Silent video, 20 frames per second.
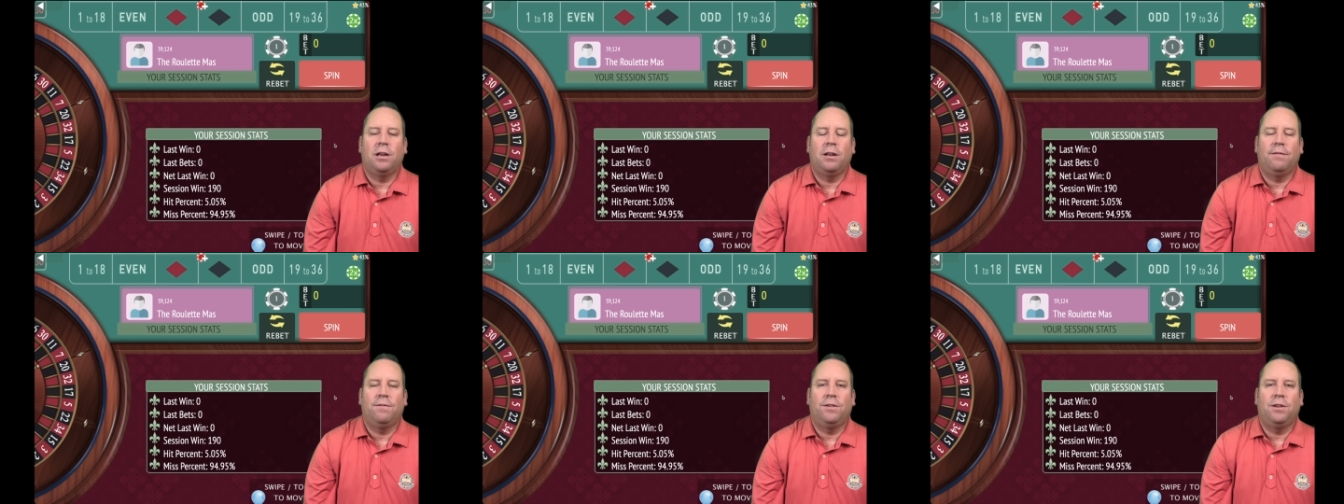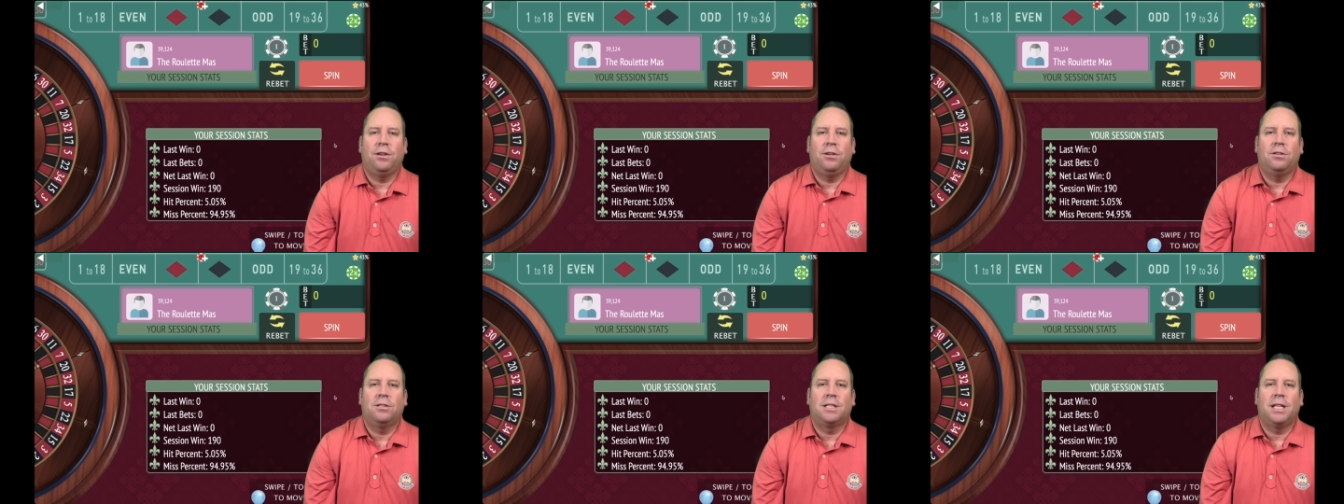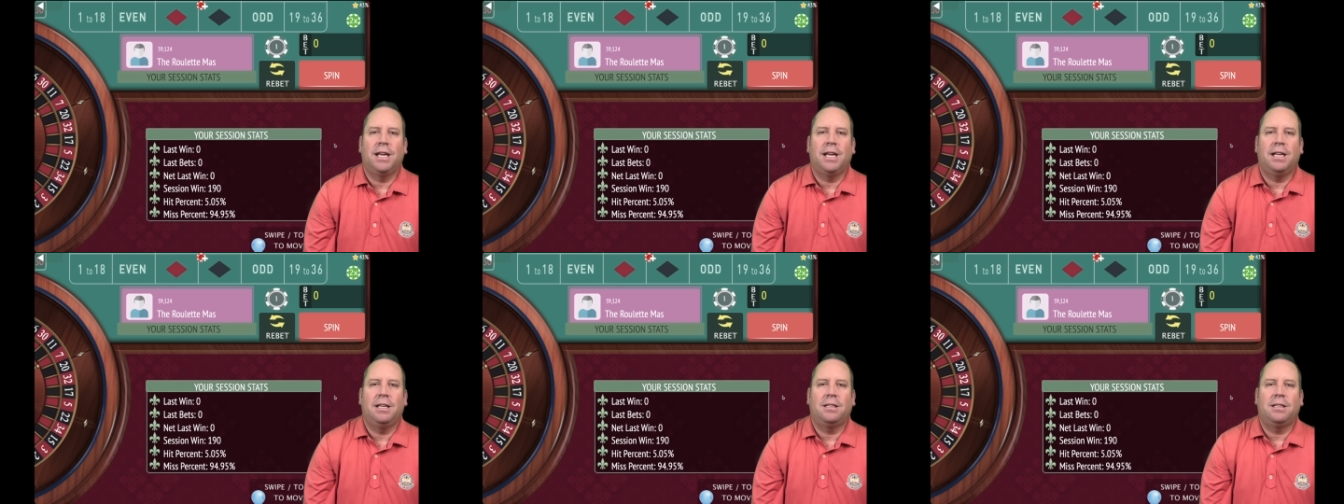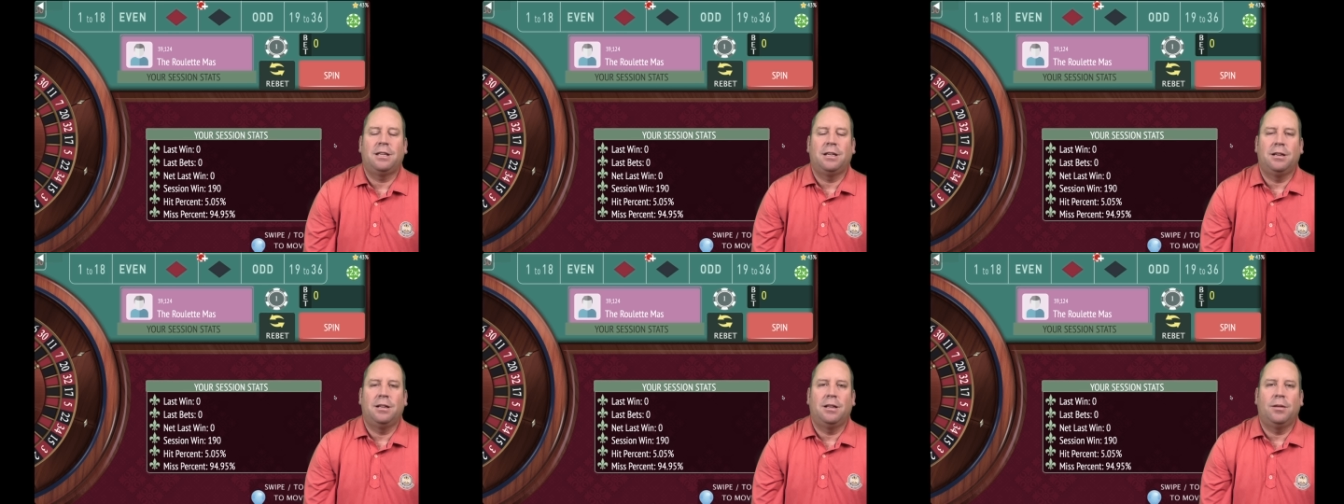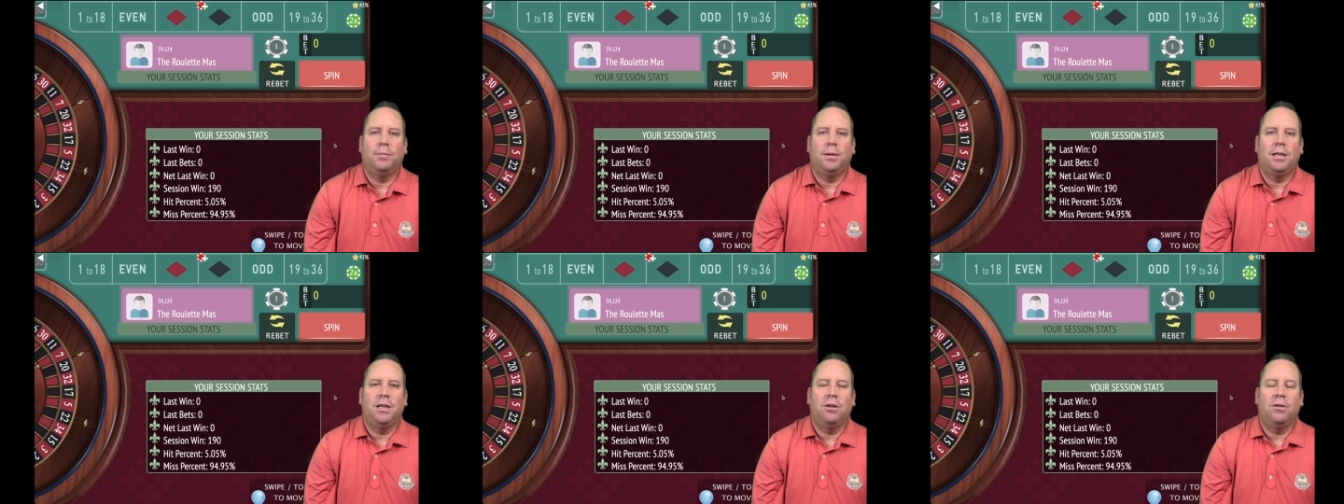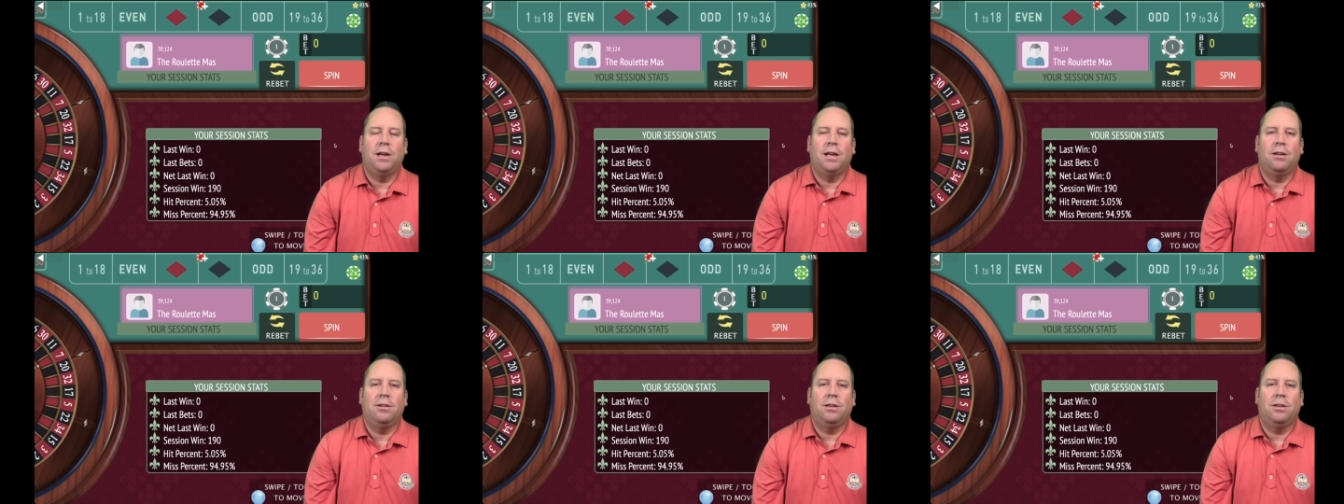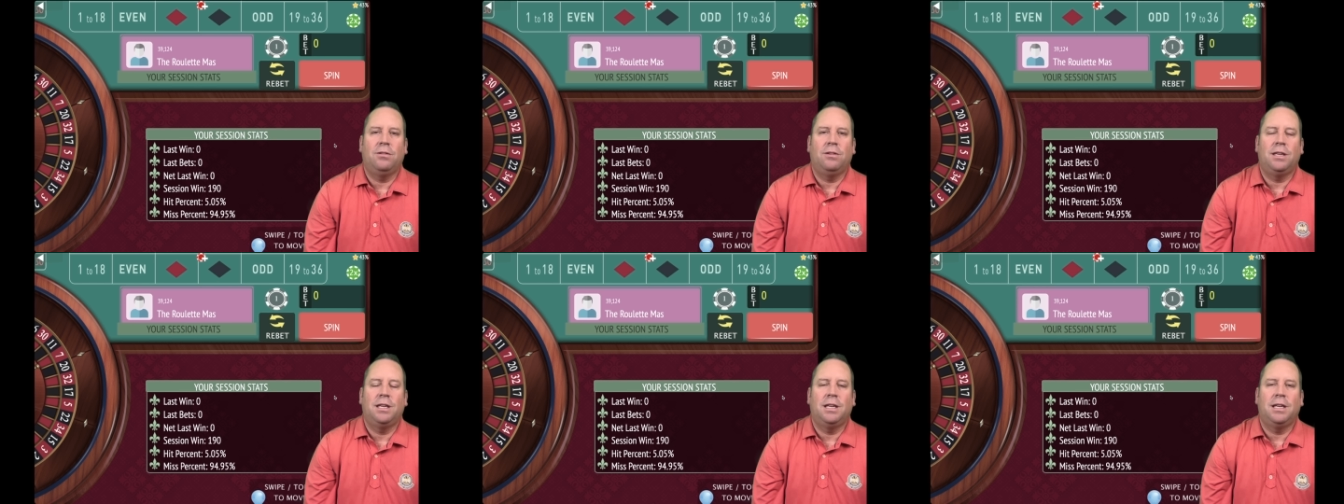If you use that, uh, let me know how
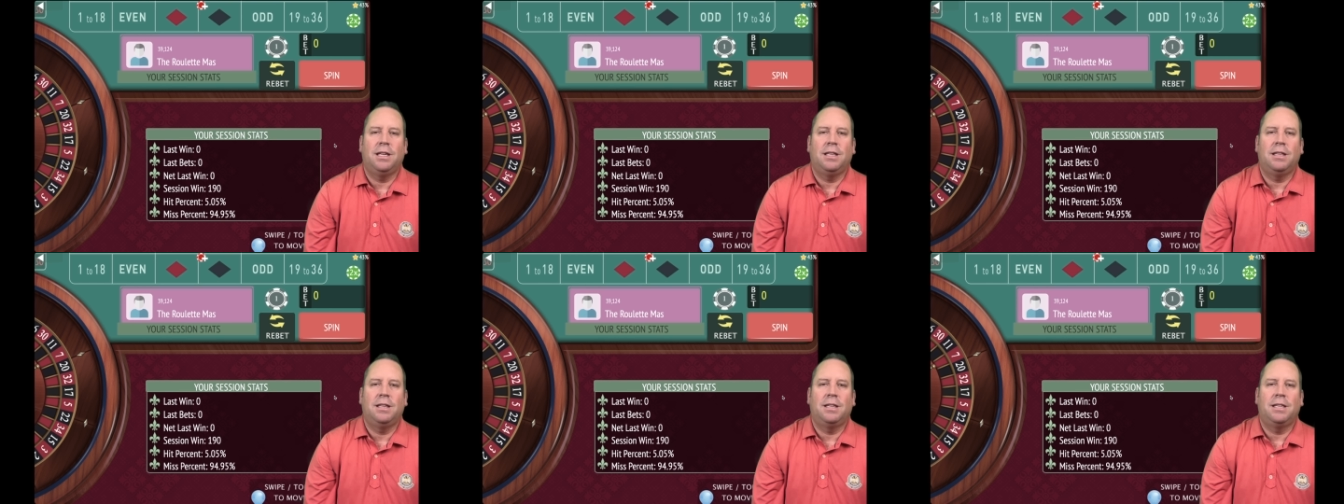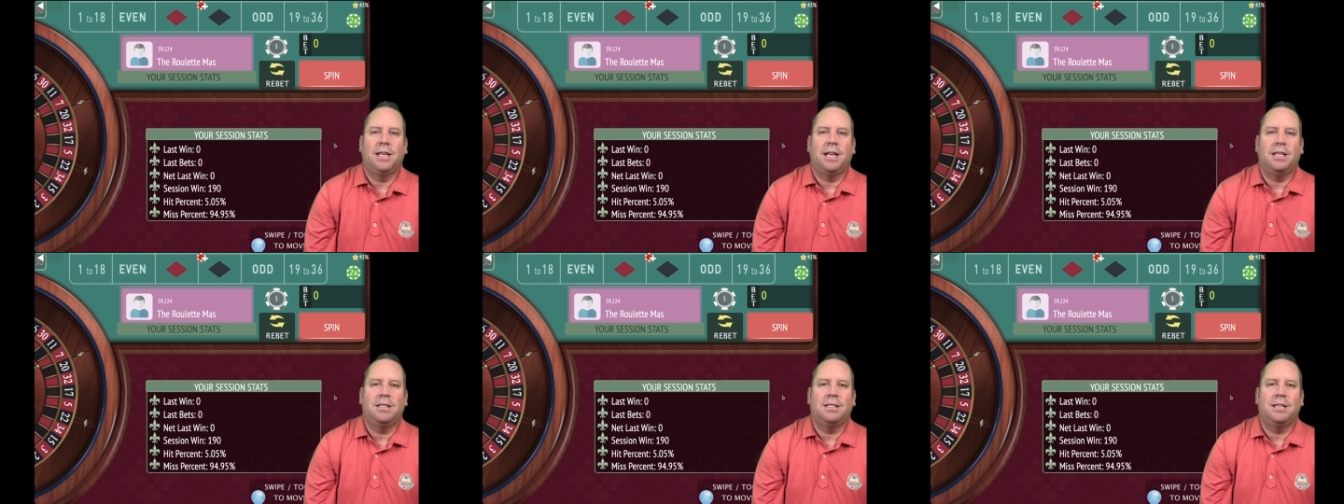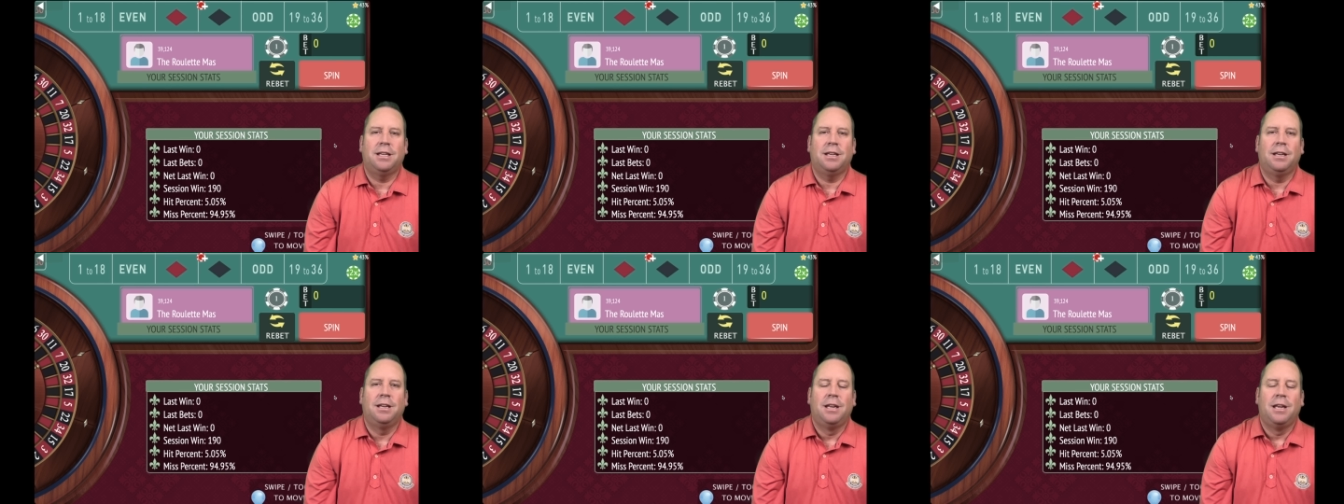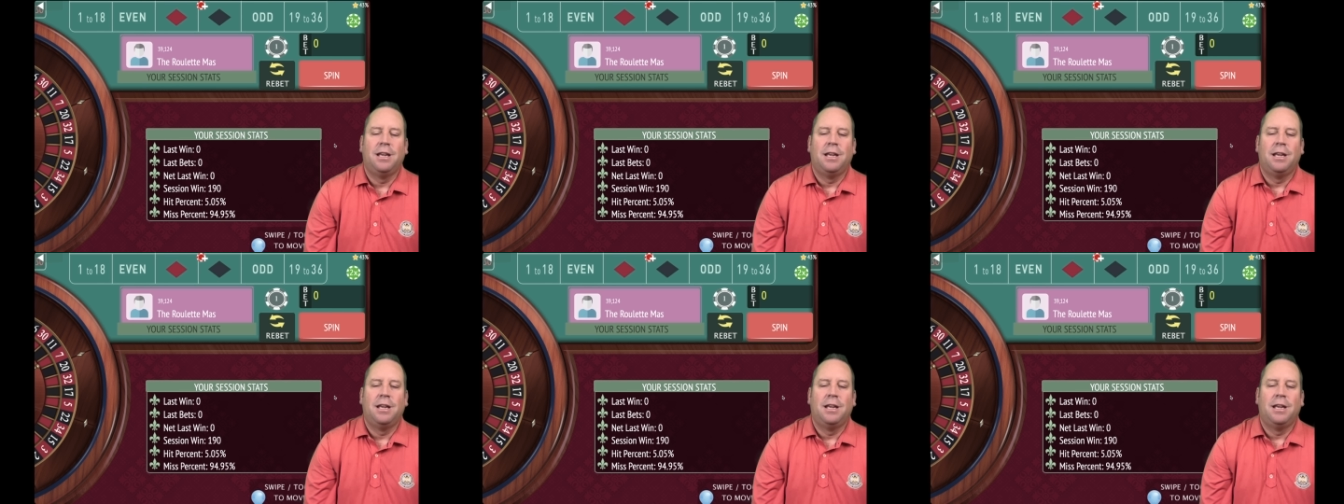you did in the testing.